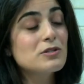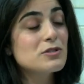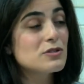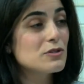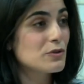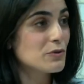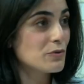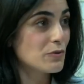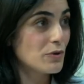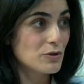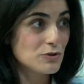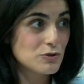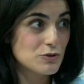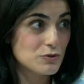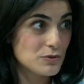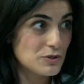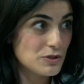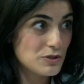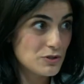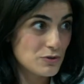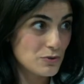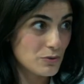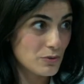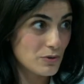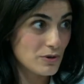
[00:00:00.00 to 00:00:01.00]
to the grocery
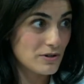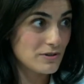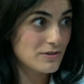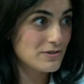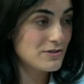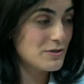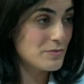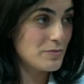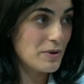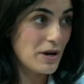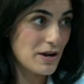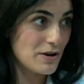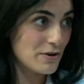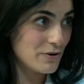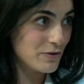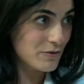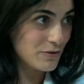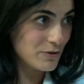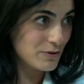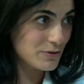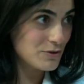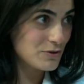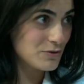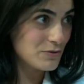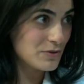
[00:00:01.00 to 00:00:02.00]
store to buy your
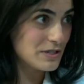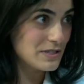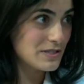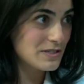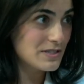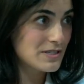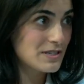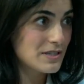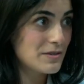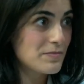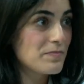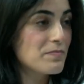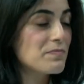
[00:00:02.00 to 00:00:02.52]
groceries,